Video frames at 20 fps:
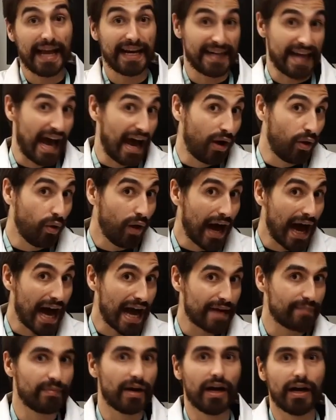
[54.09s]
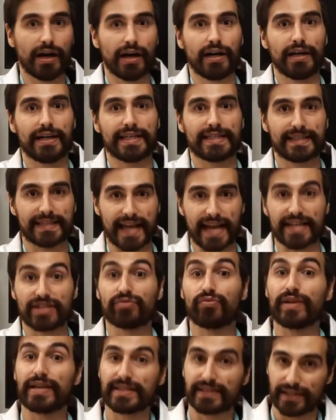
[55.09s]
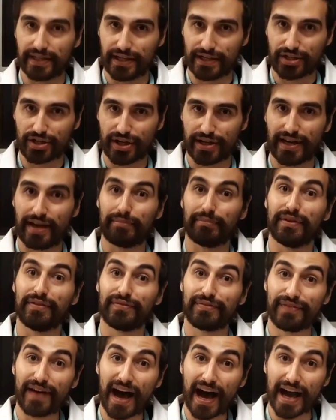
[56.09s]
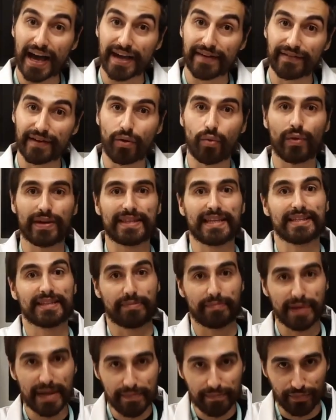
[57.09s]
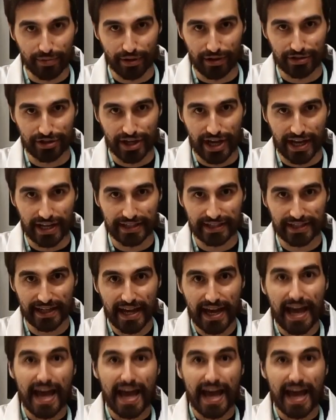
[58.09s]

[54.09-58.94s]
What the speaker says: Now I'm early stage researcher number 5 within the BIP project